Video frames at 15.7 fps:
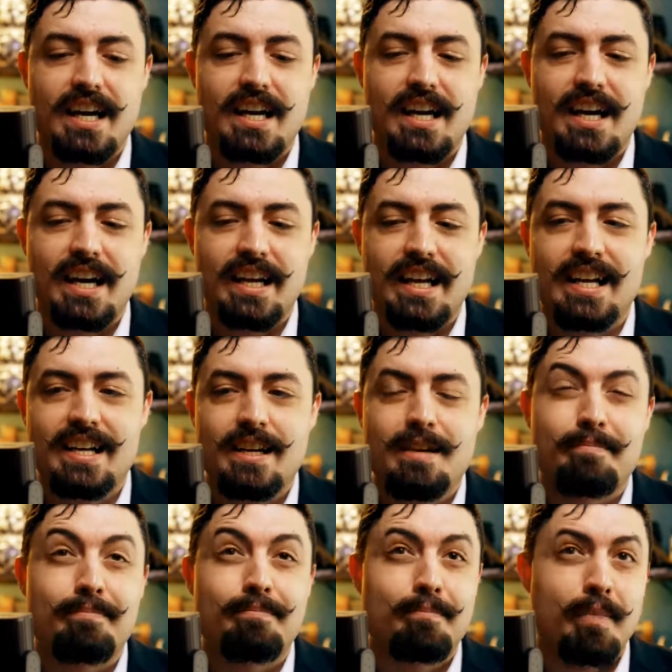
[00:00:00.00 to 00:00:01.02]
I ended
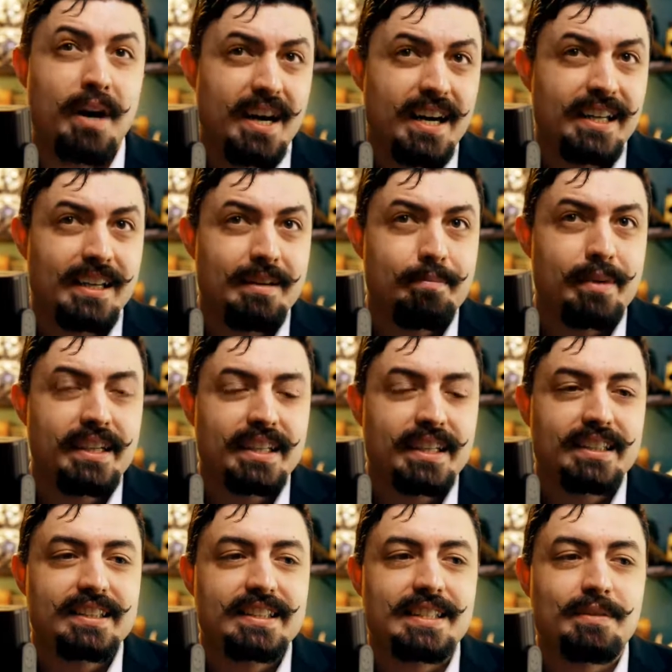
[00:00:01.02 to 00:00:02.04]
up buying it
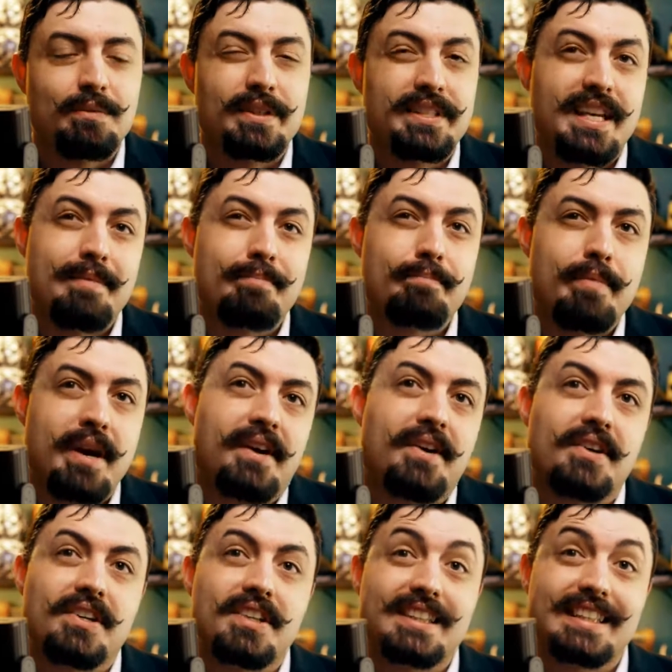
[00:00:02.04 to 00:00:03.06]
because it was a
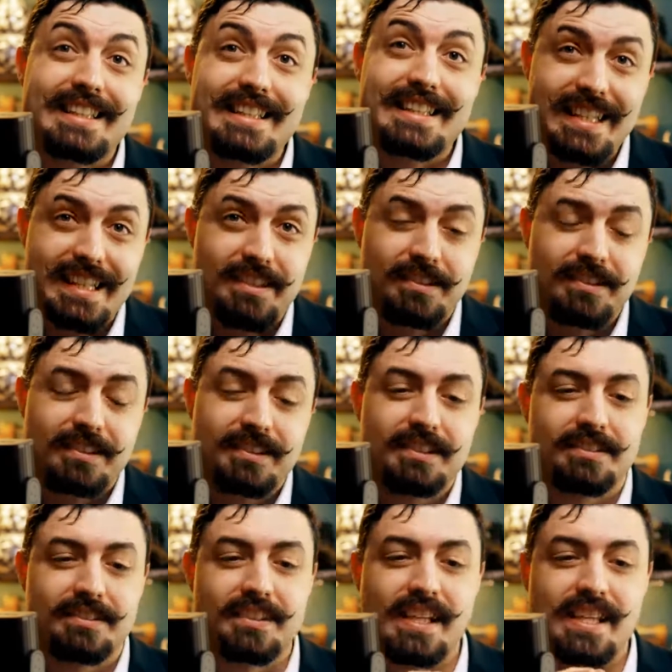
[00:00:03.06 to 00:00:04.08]
better deal,
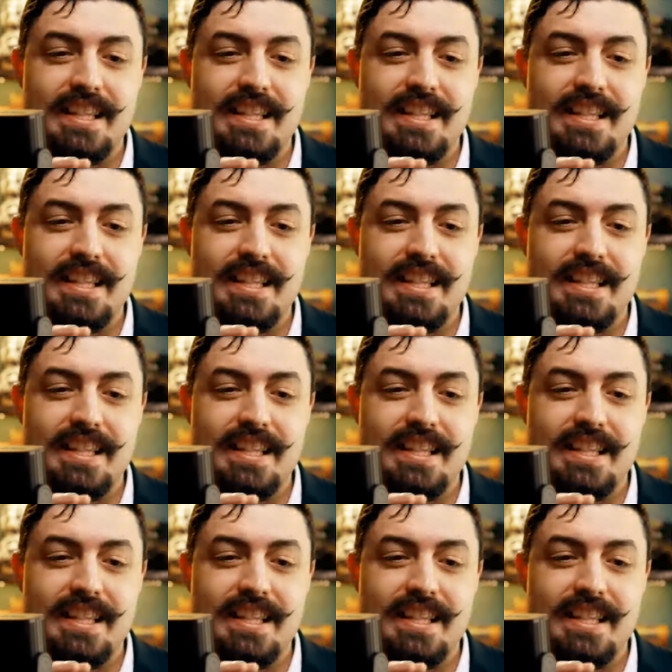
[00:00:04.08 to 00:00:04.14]
right?